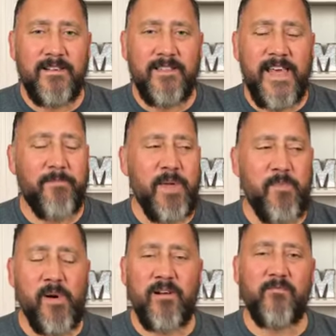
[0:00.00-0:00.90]
that
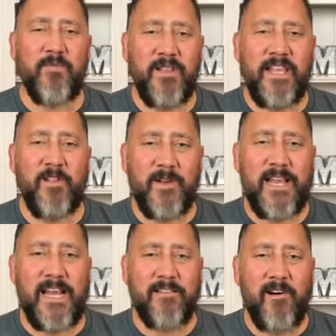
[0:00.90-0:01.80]
people aren't really
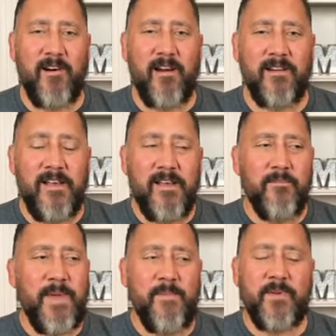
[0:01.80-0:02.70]
looking at the heart
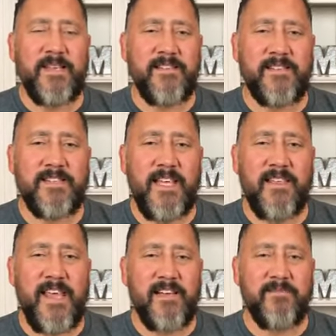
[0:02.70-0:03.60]
people didn't see
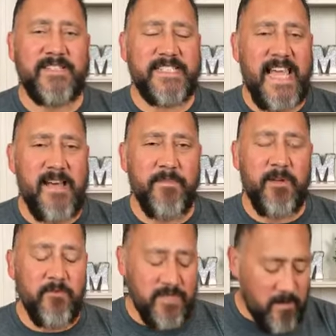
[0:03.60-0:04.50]
that
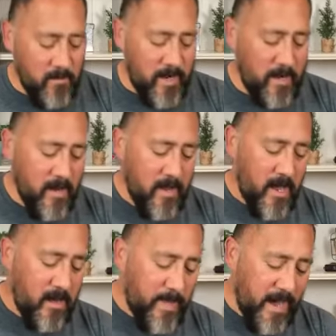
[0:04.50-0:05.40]
Samuel was going
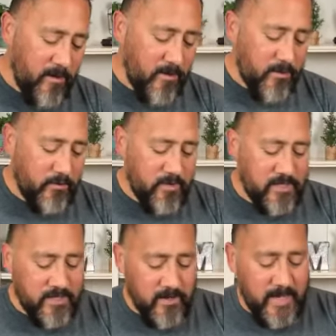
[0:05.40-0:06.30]
about through a
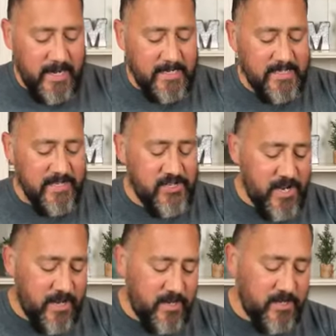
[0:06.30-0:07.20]
circuit as he
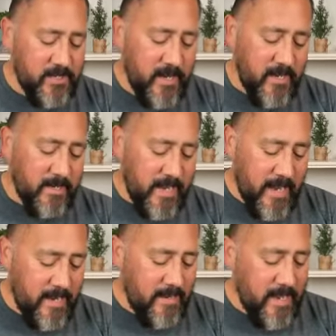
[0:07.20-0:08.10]
judged
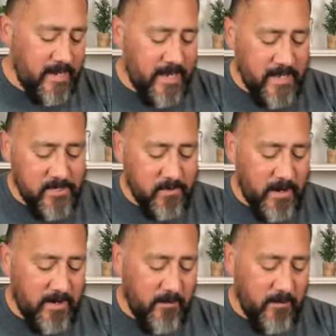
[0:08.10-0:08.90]
and in Israel.